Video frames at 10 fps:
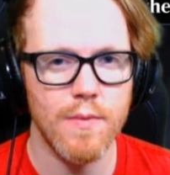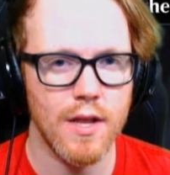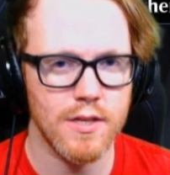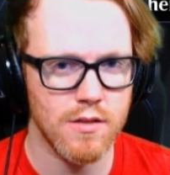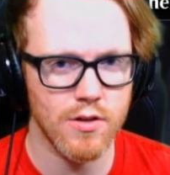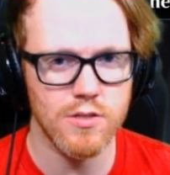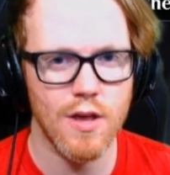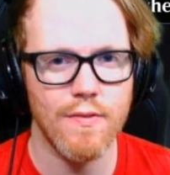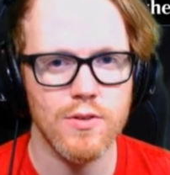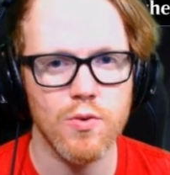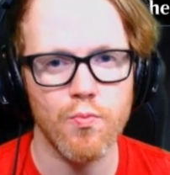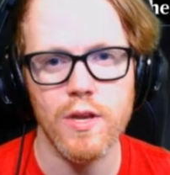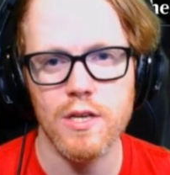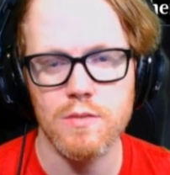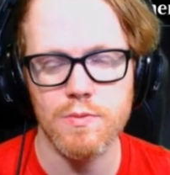and as long as you have those
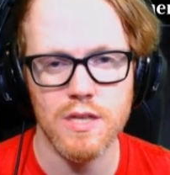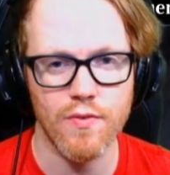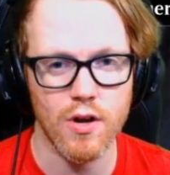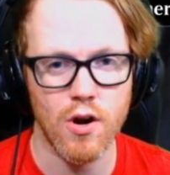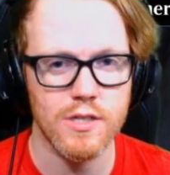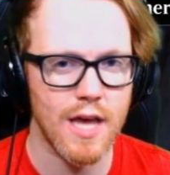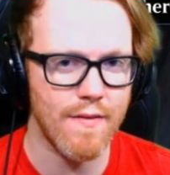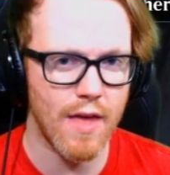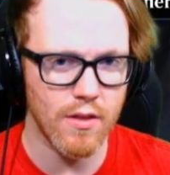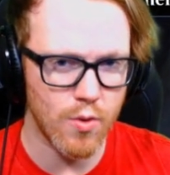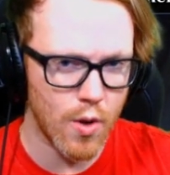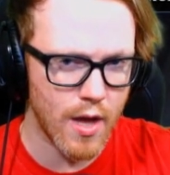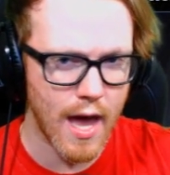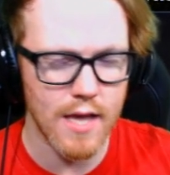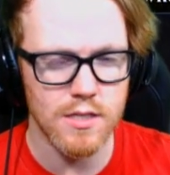arena specific cards that have that little
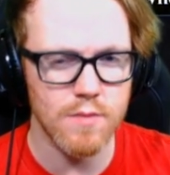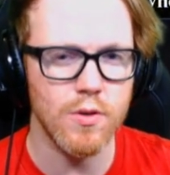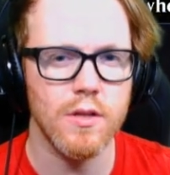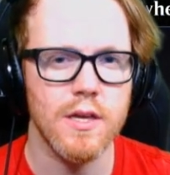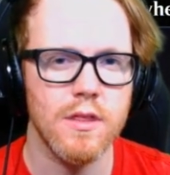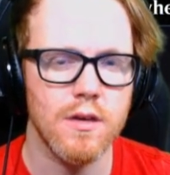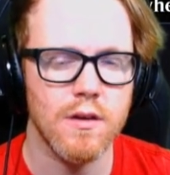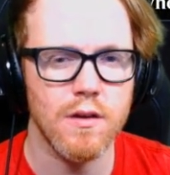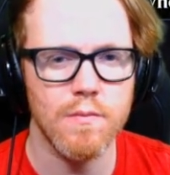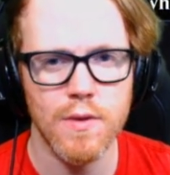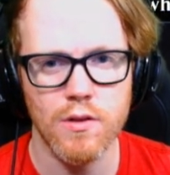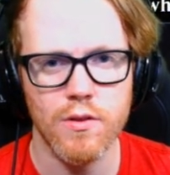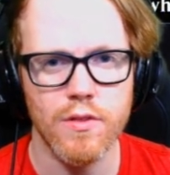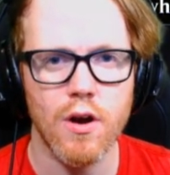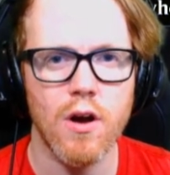A symbol in the middle of
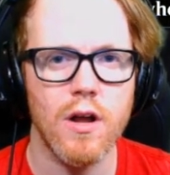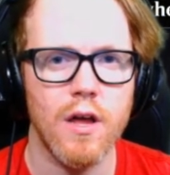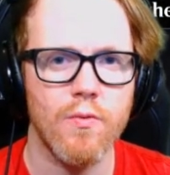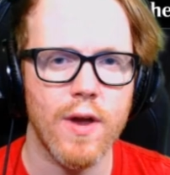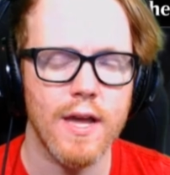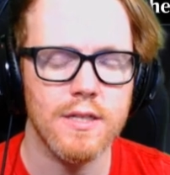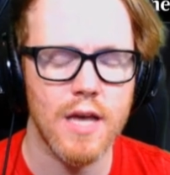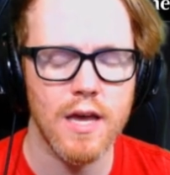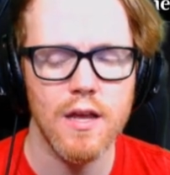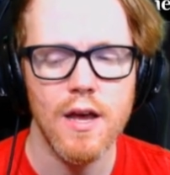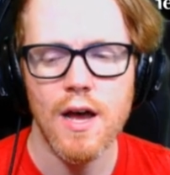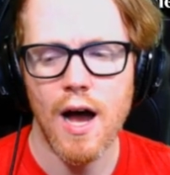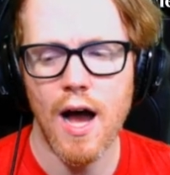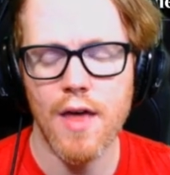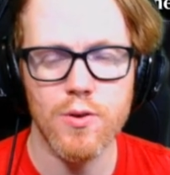the card on the right hand side,
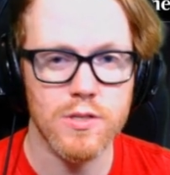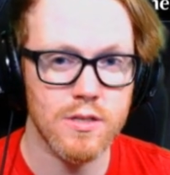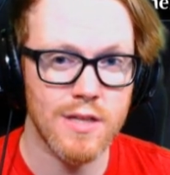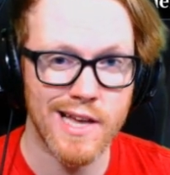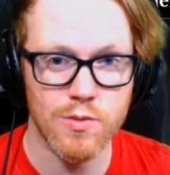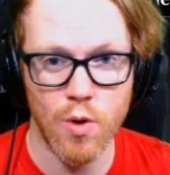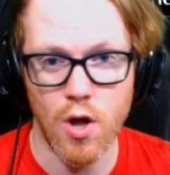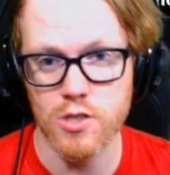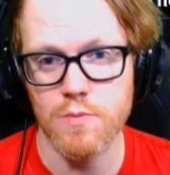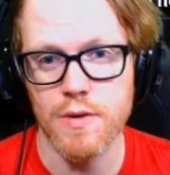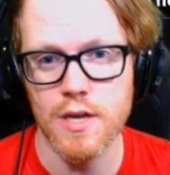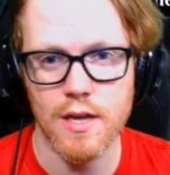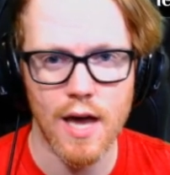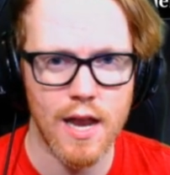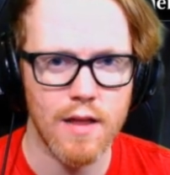those decks will also be
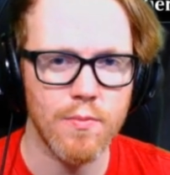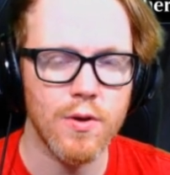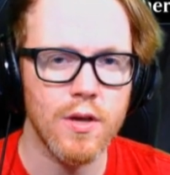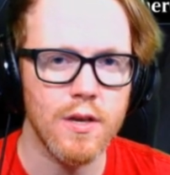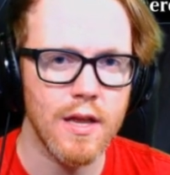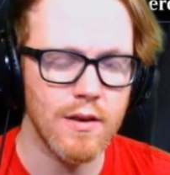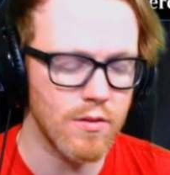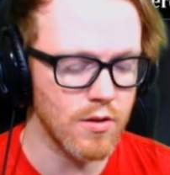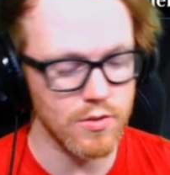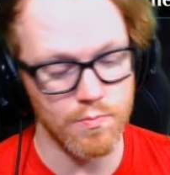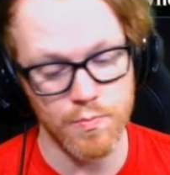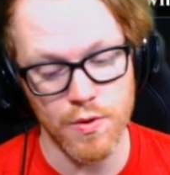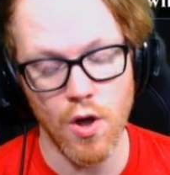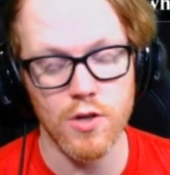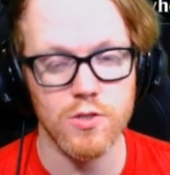kind of good, and those be
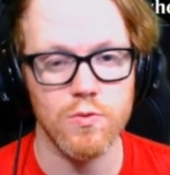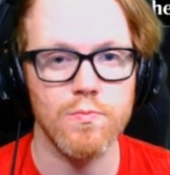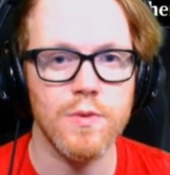also